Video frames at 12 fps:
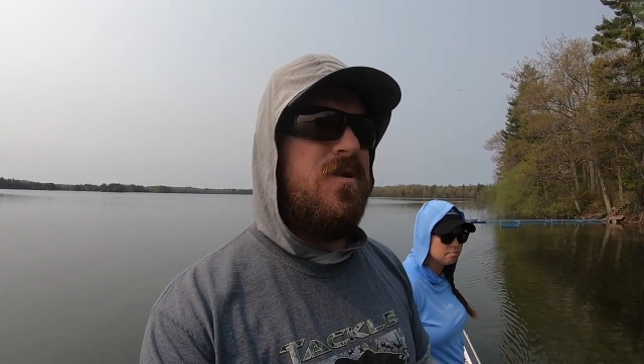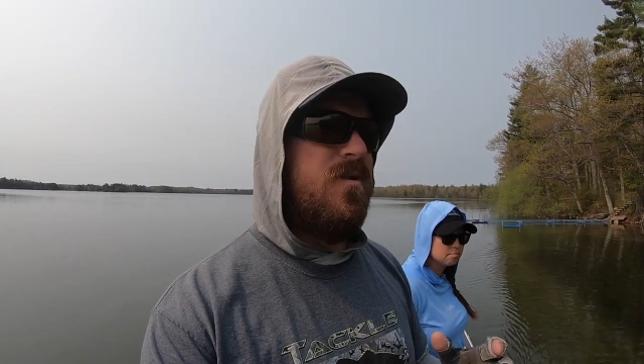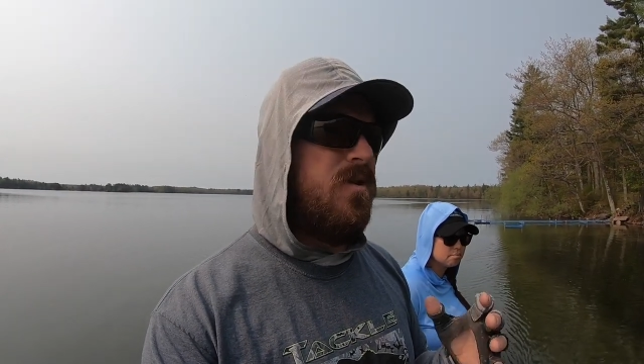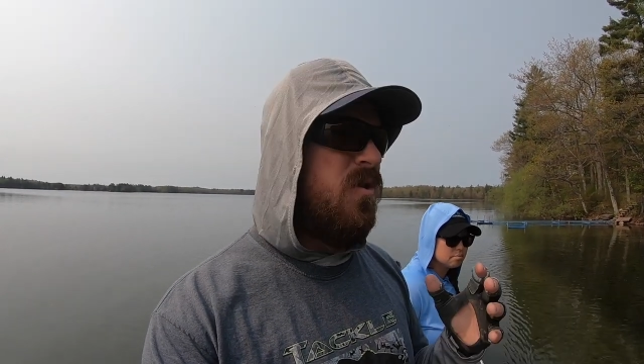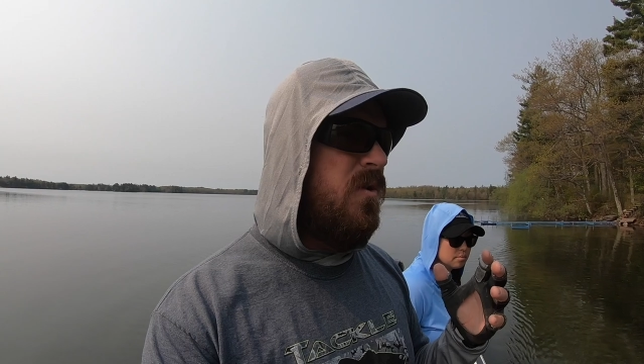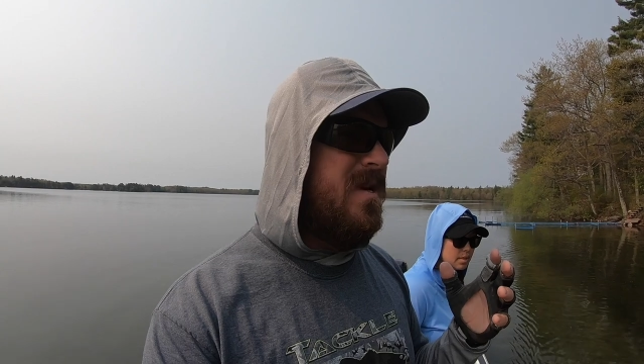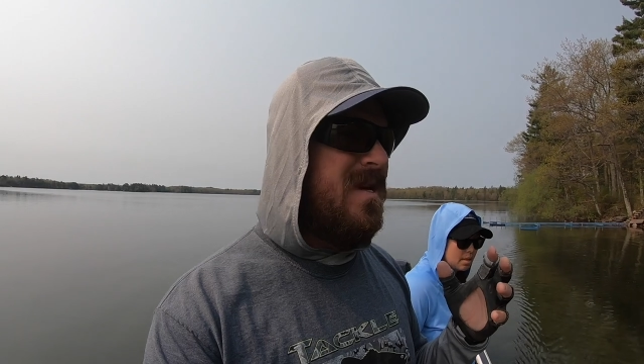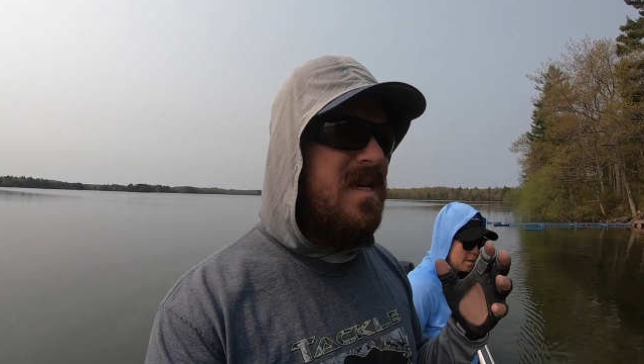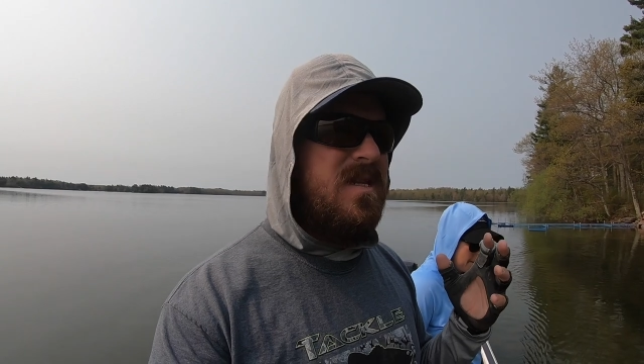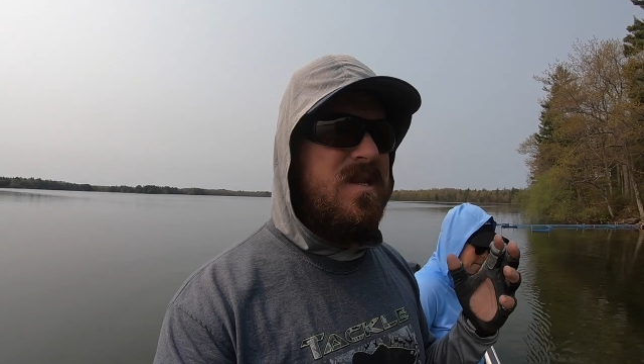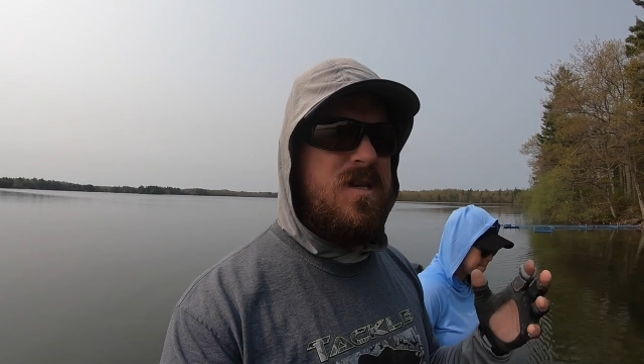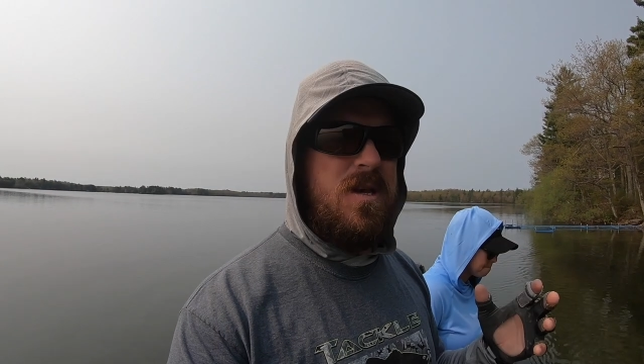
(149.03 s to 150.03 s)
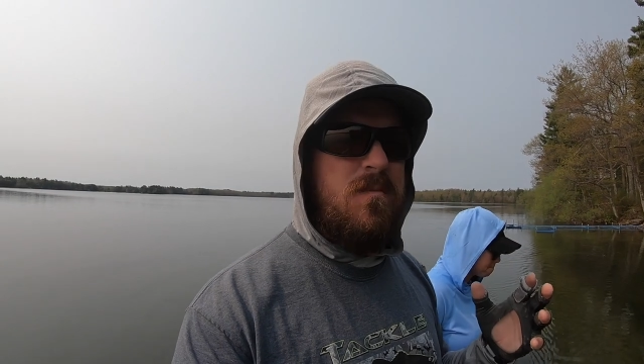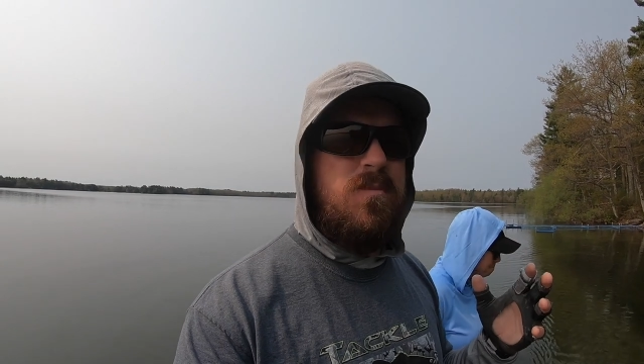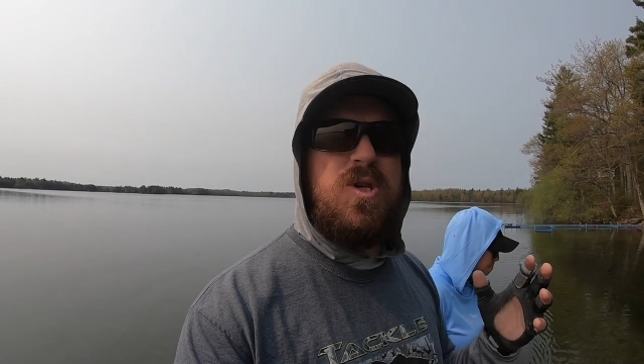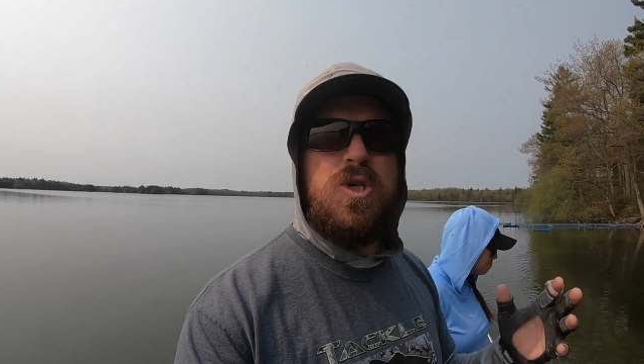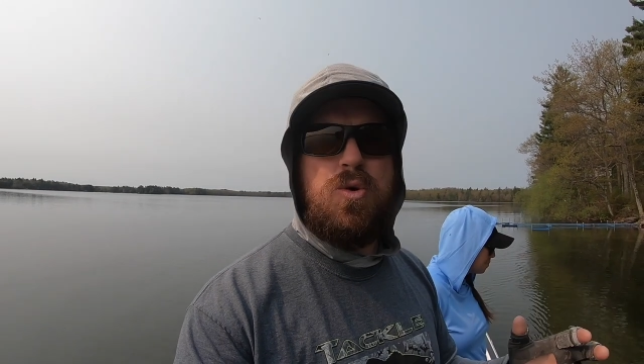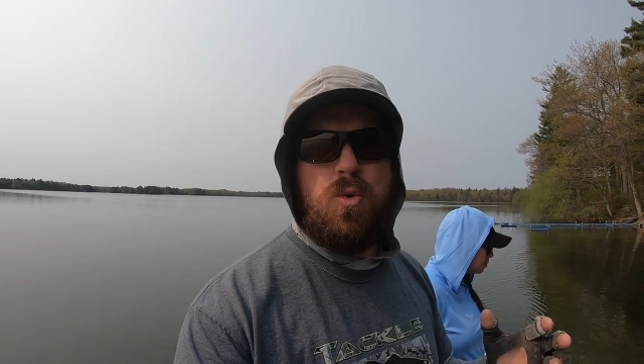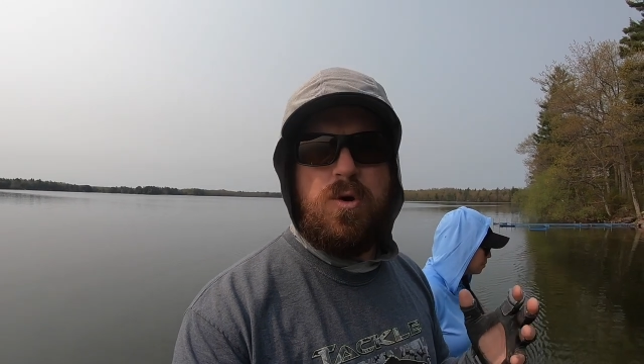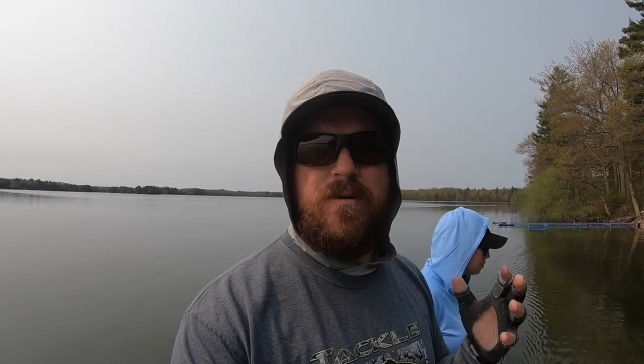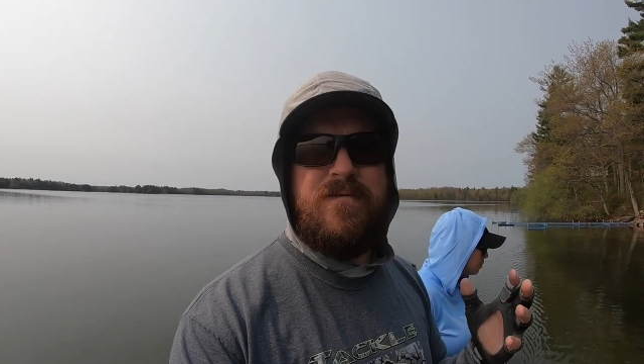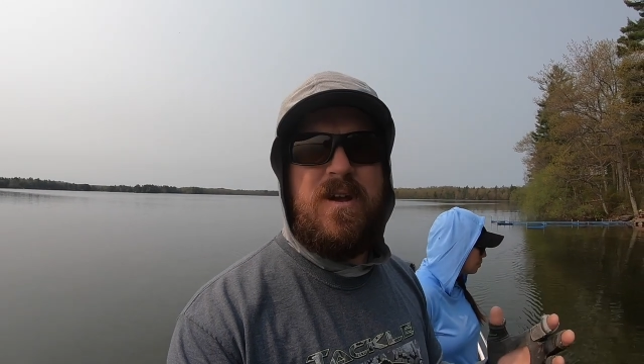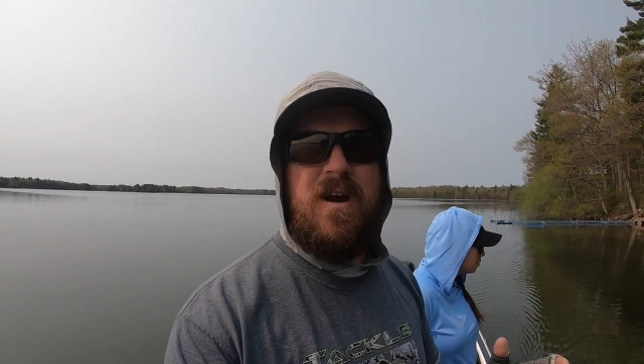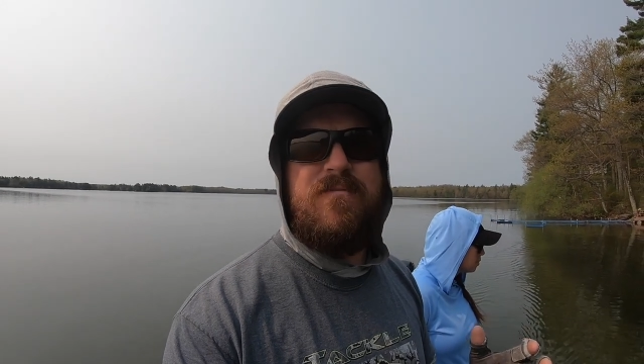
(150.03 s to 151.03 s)
they're going to need some sort
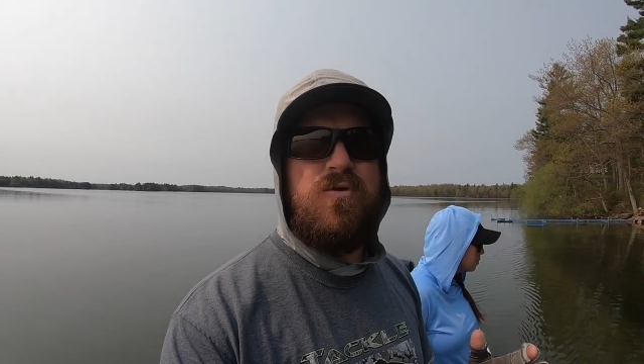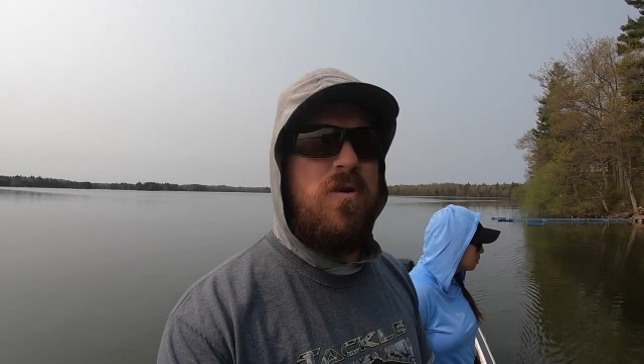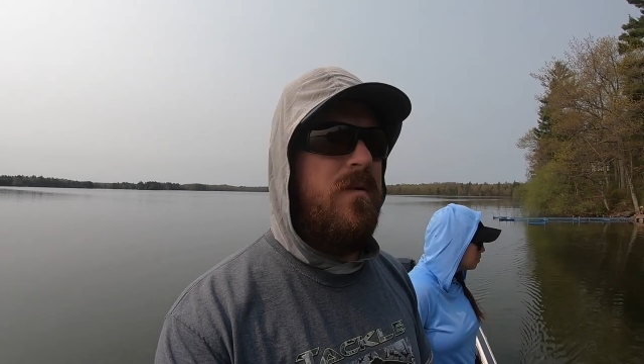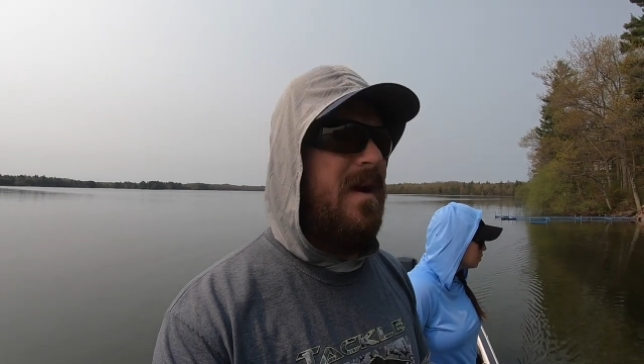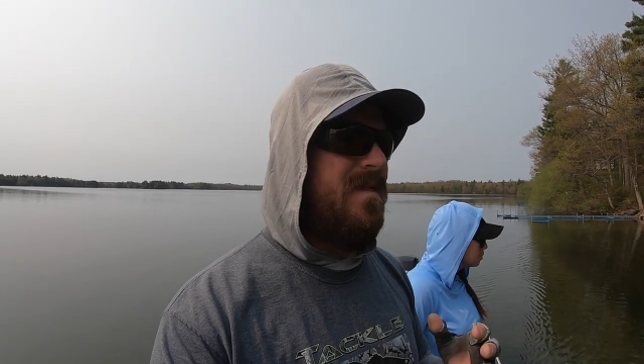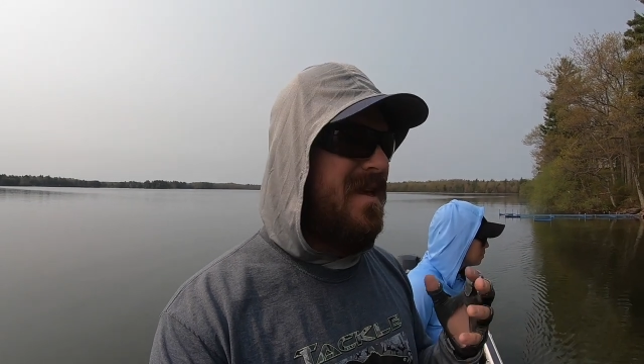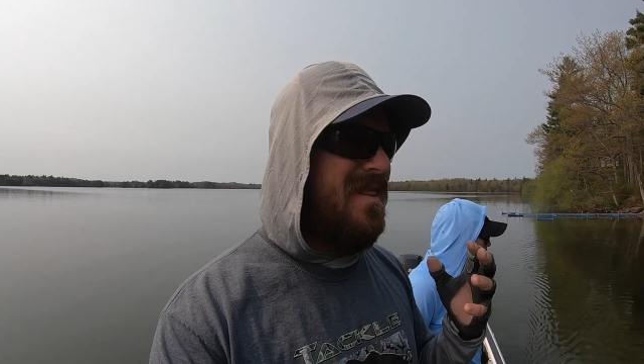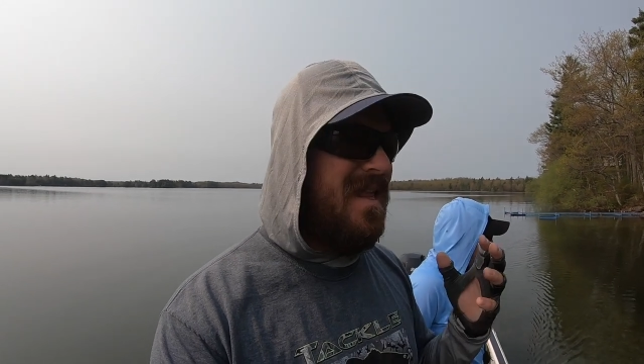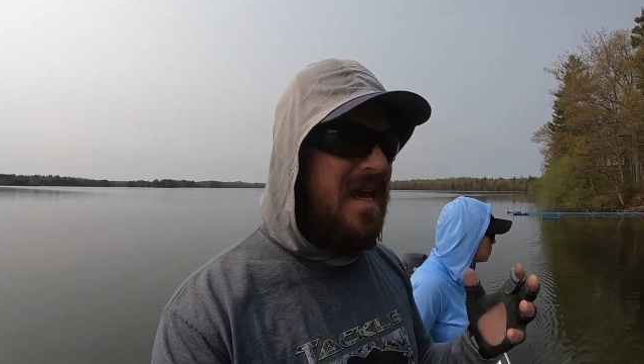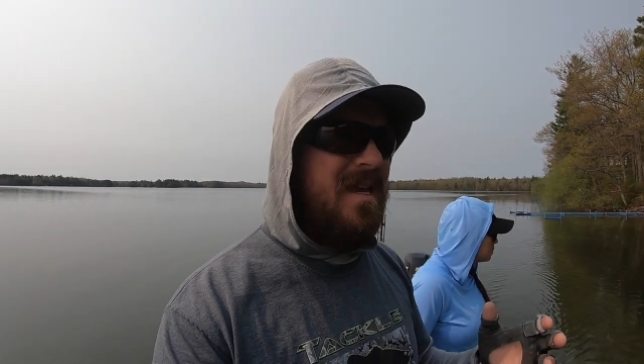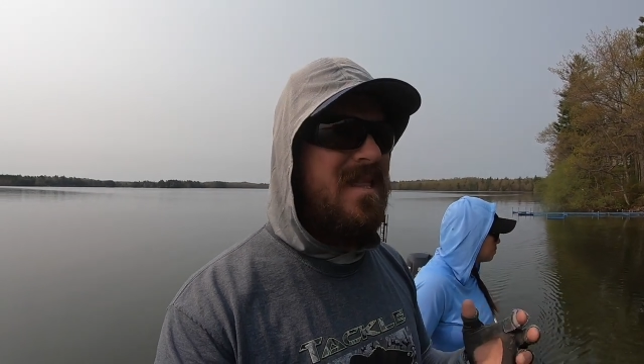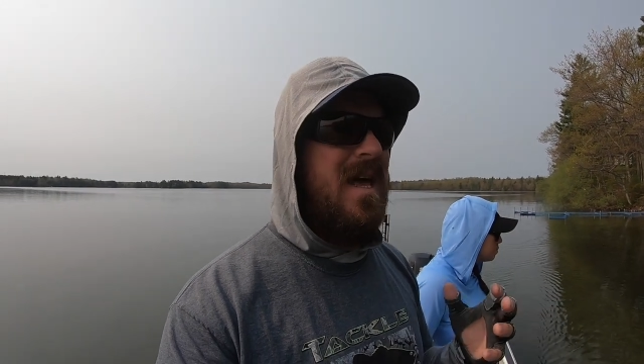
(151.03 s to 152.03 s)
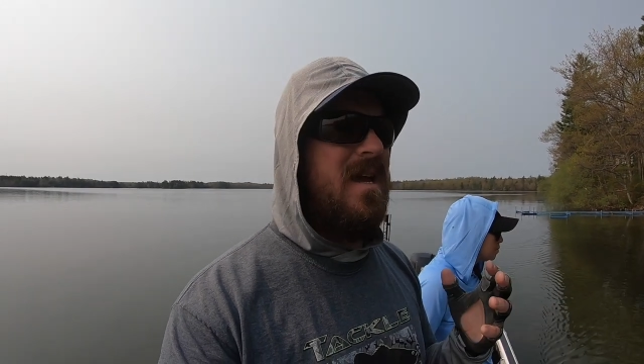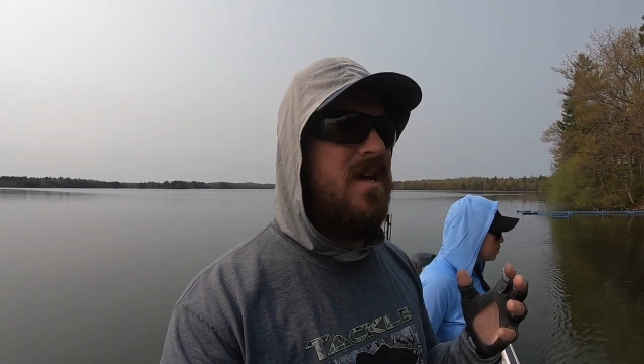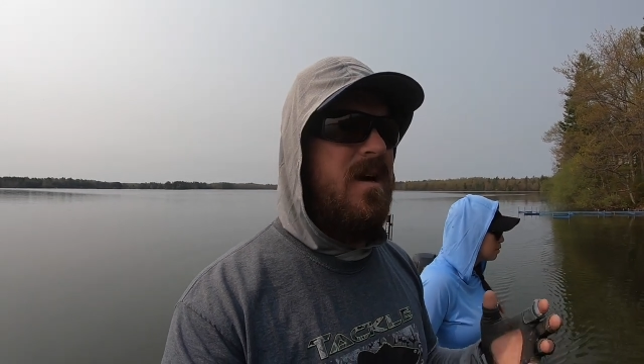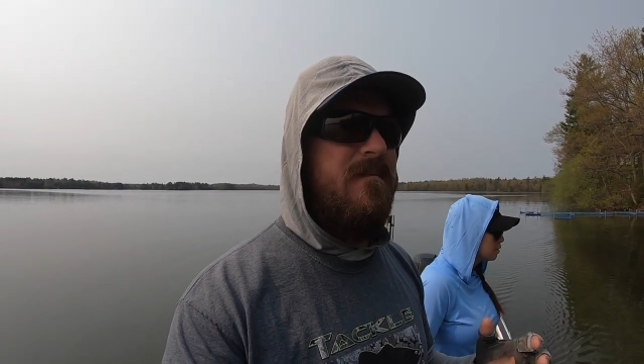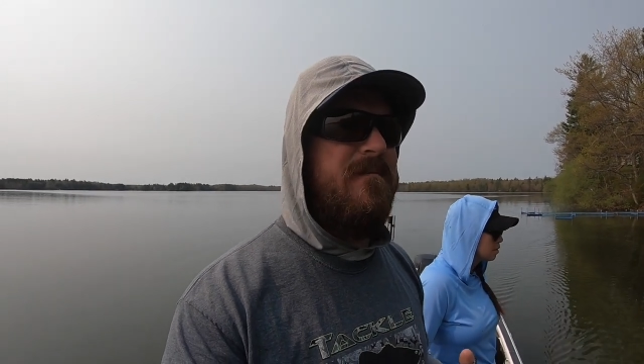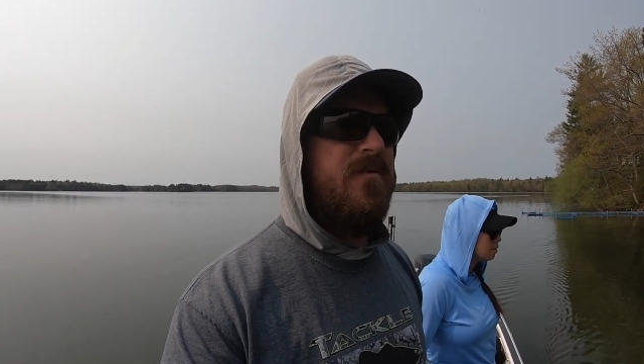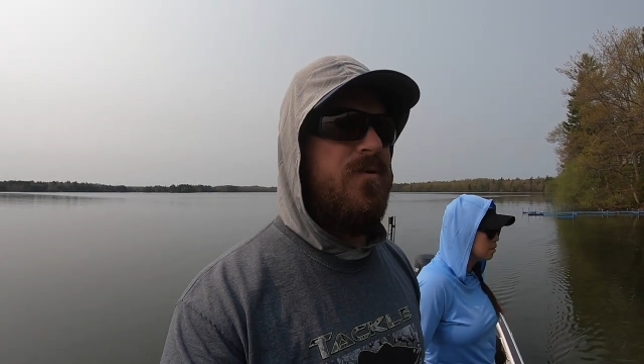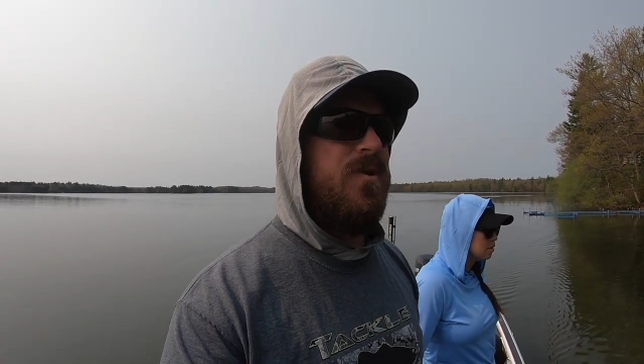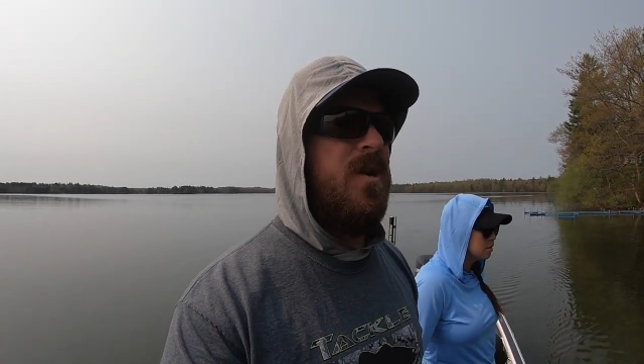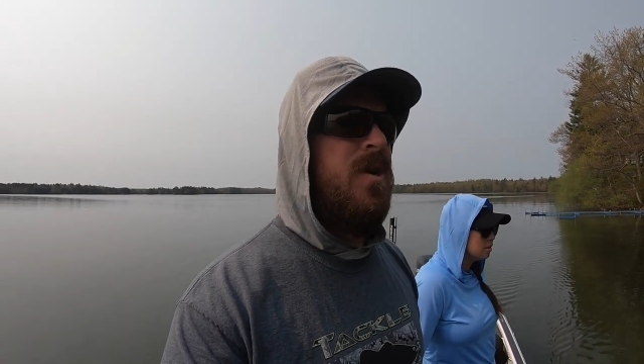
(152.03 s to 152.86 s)
of cover around. They like that comfort.